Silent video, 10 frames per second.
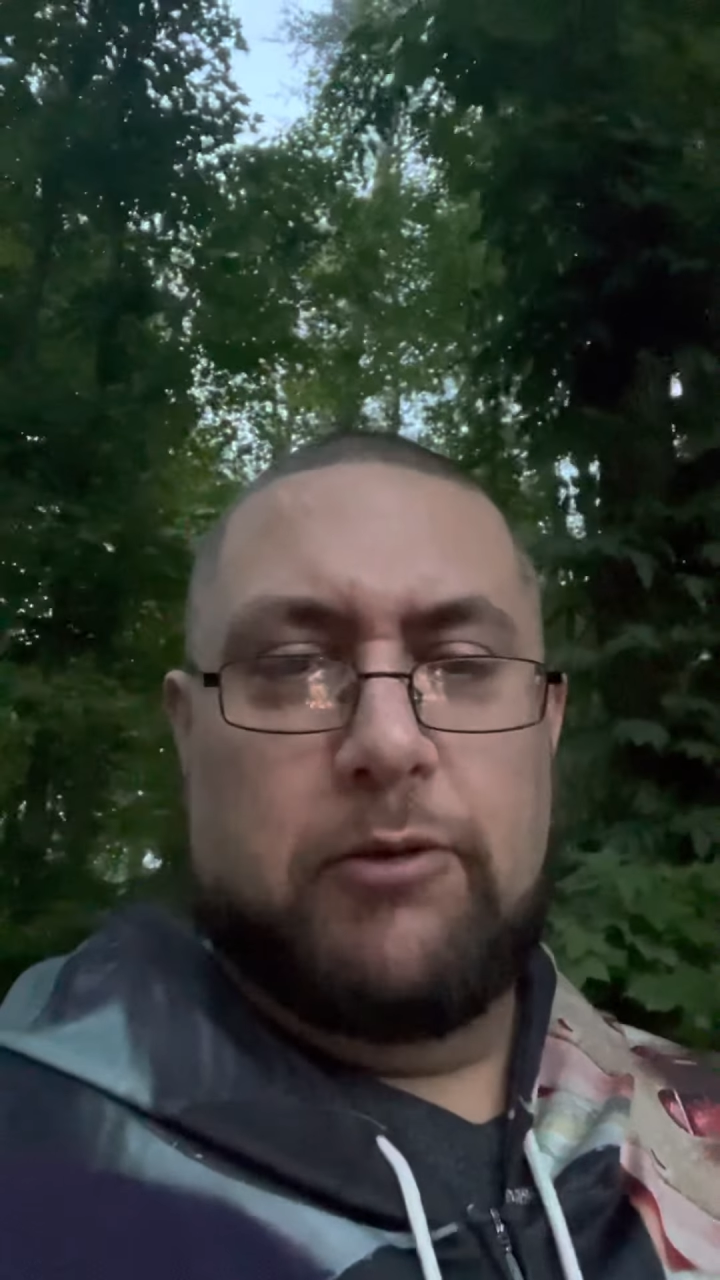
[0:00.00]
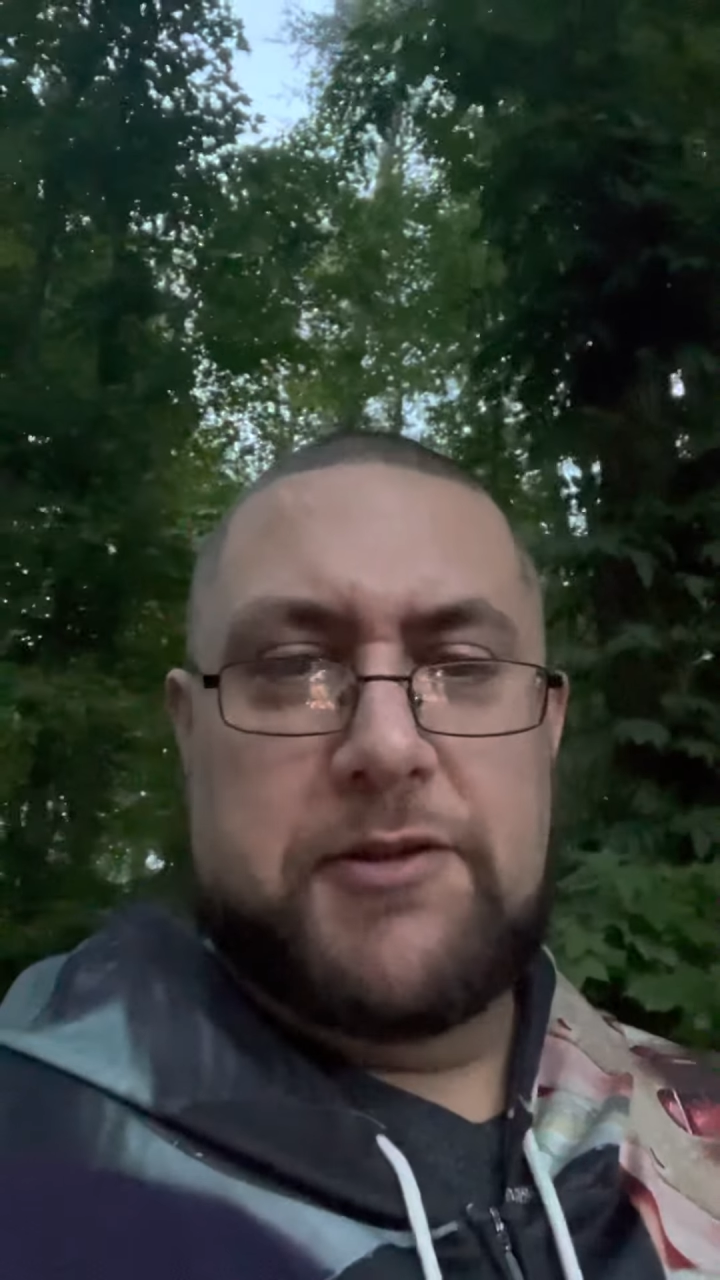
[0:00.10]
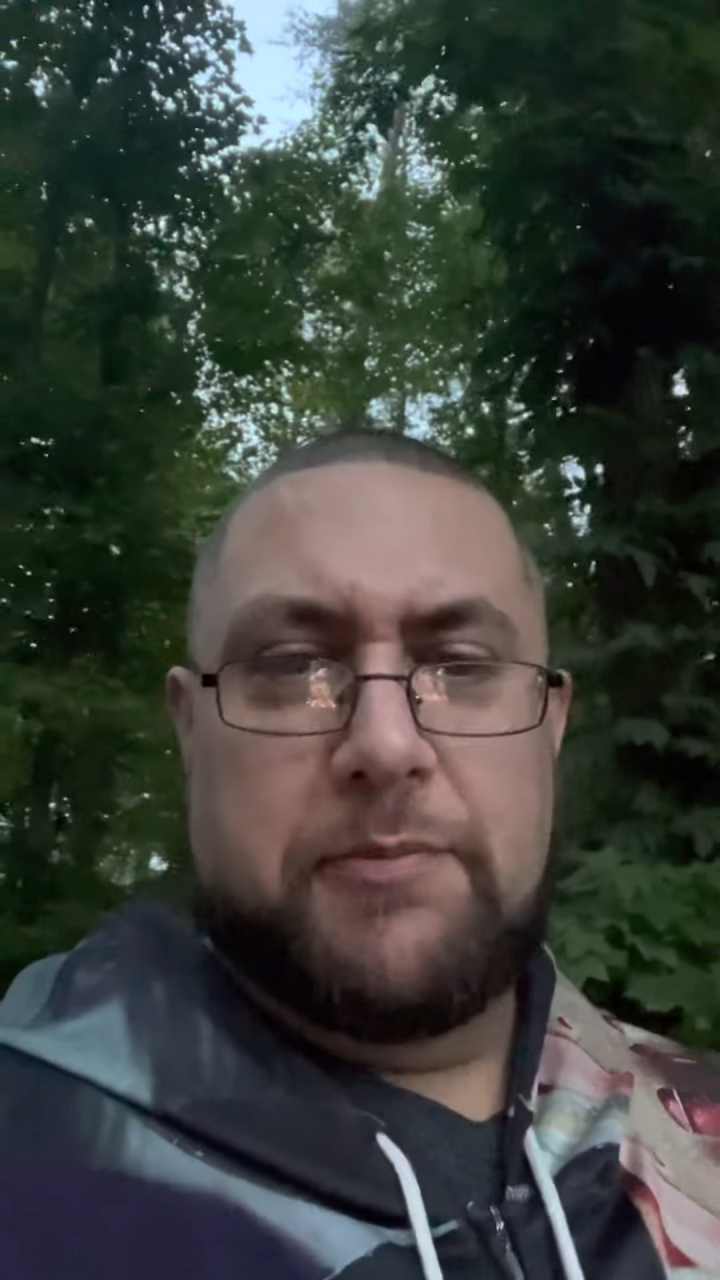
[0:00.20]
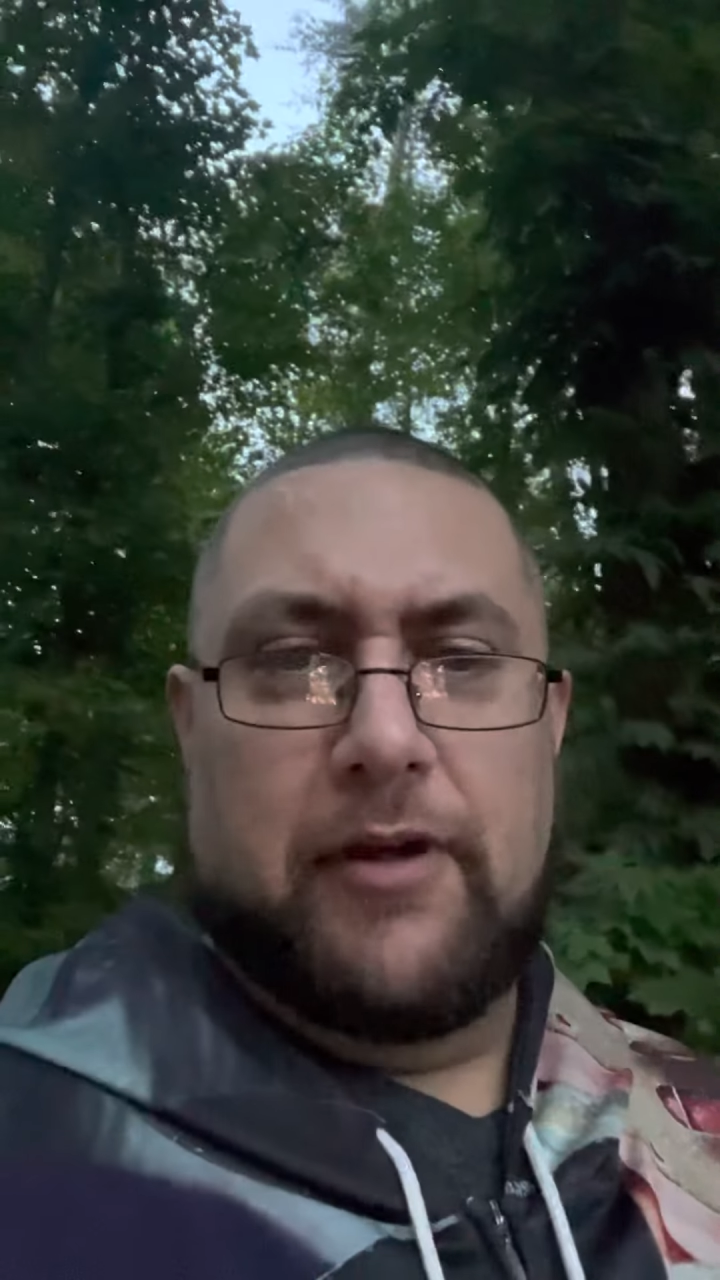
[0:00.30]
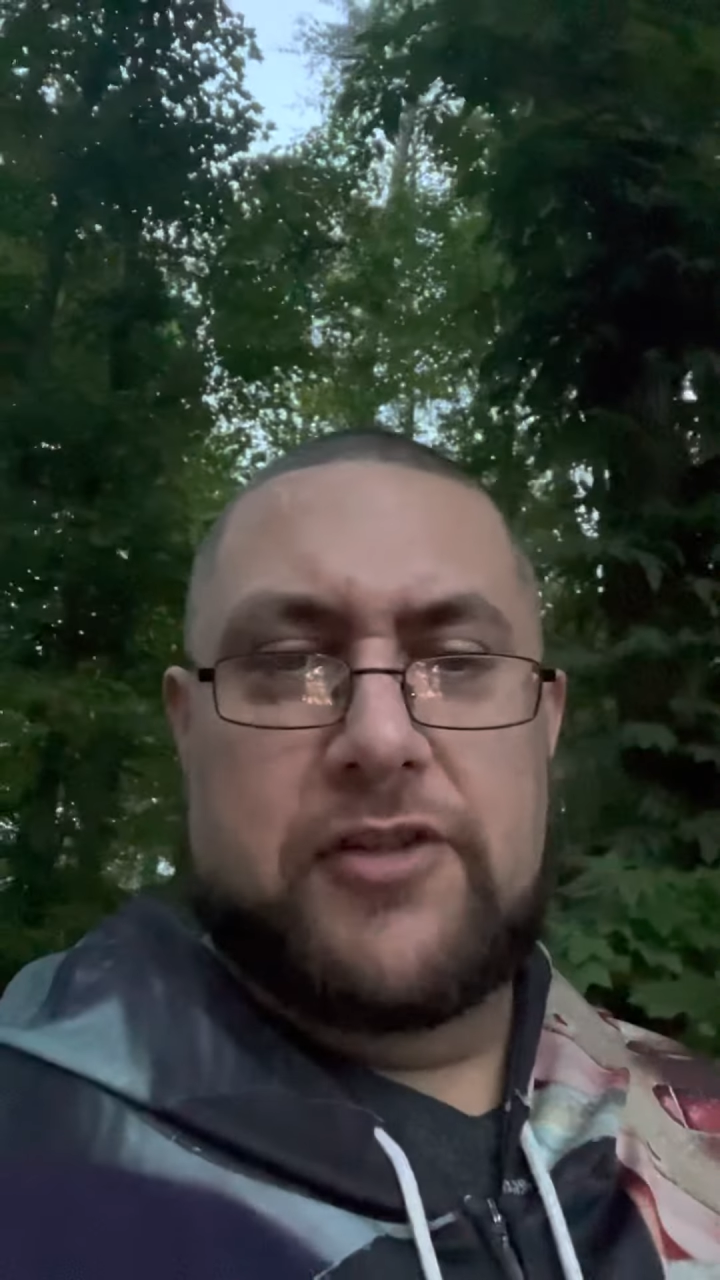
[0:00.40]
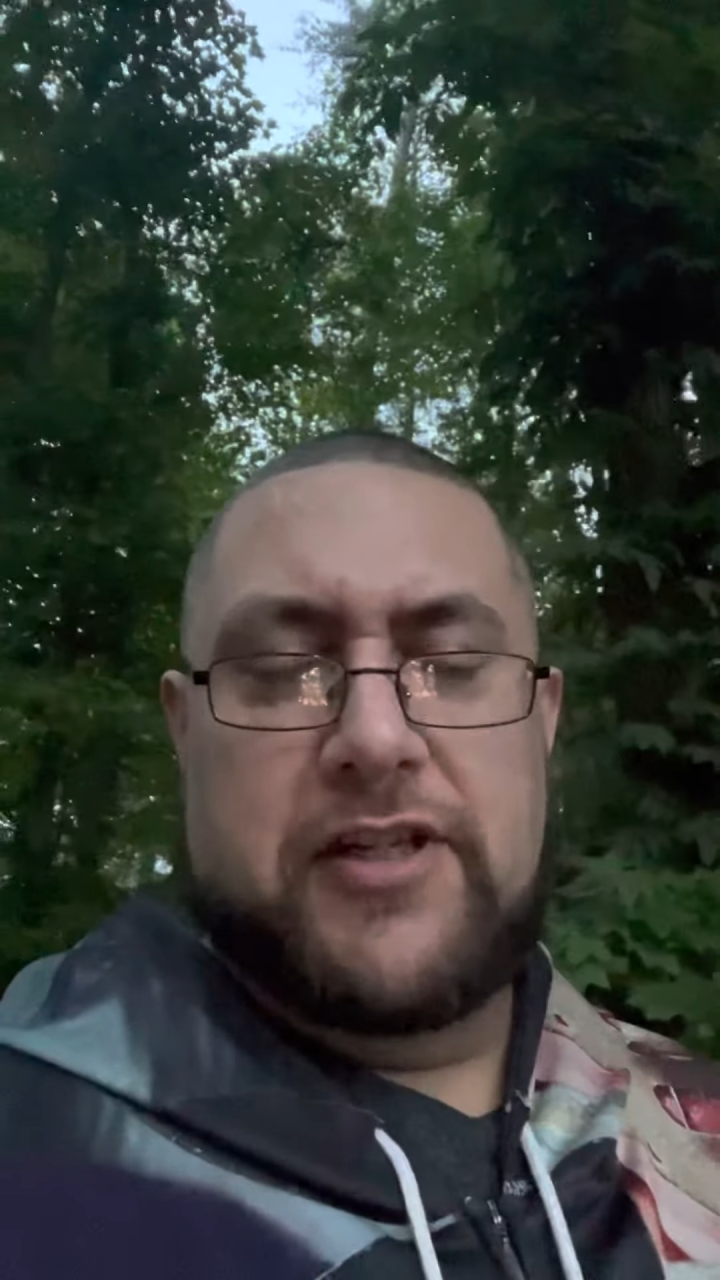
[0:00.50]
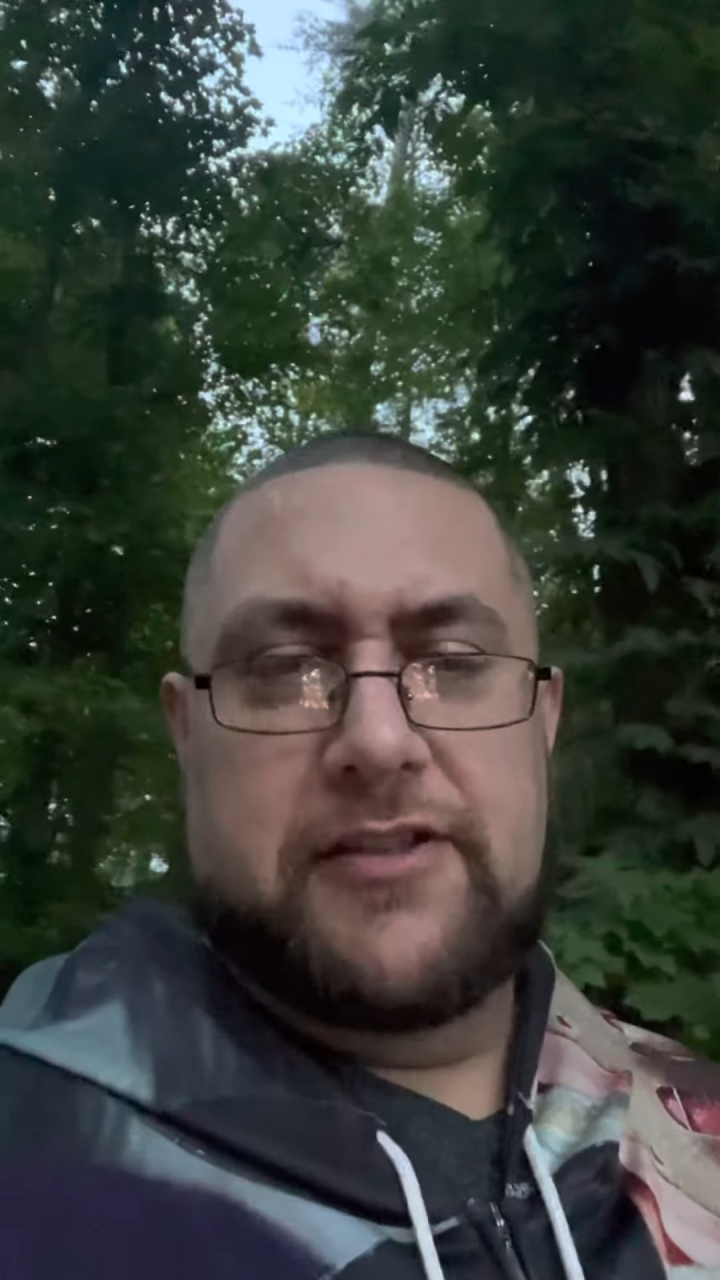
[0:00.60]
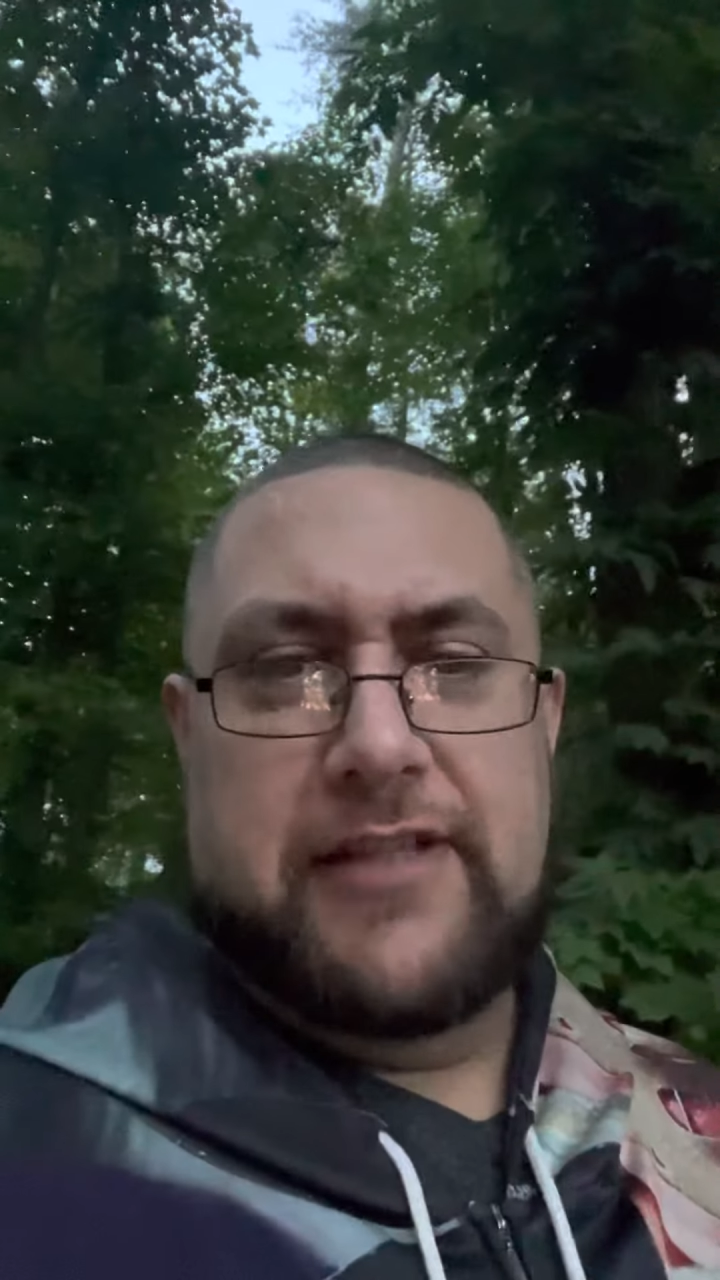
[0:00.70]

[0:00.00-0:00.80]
Witch Project